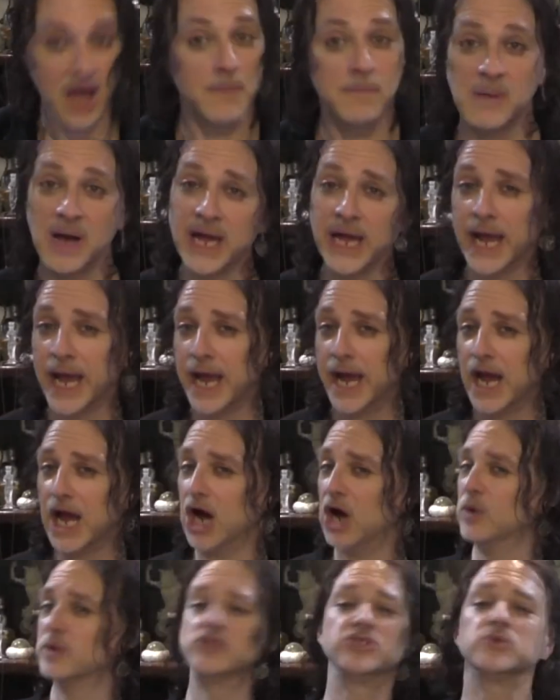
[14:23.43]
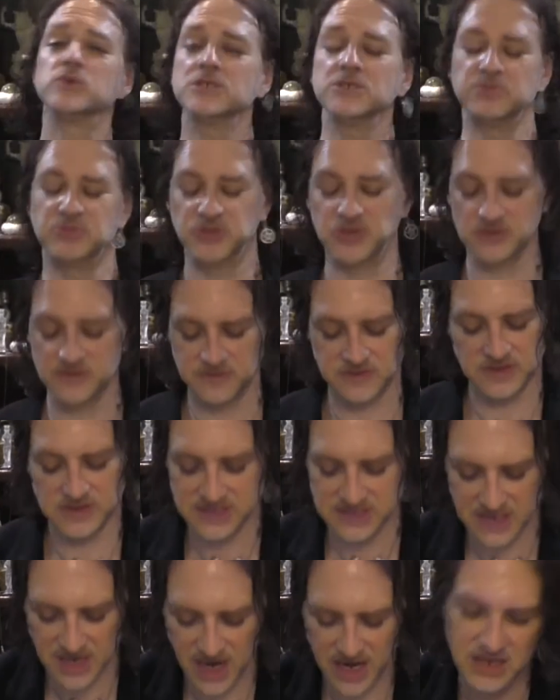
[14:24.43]
my hair, which is really beautiful
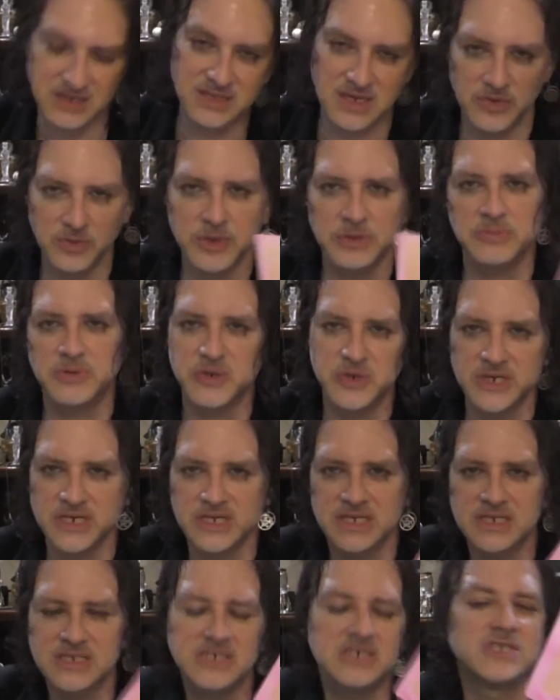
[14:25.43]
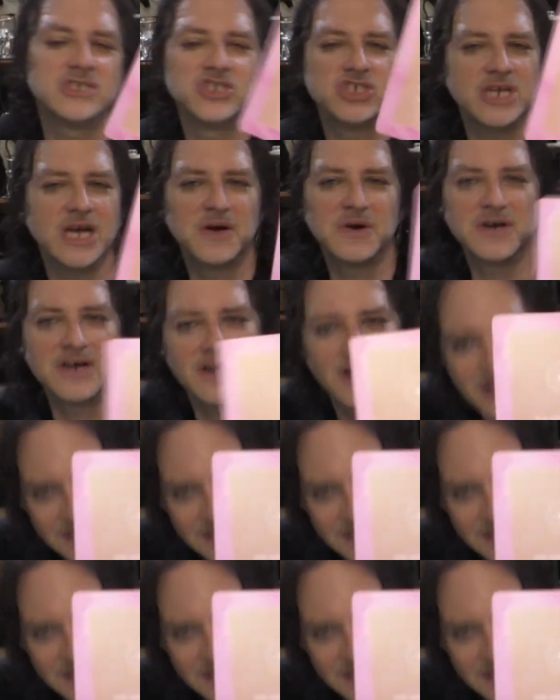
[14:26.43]
today because I rebooted it. I took a shower,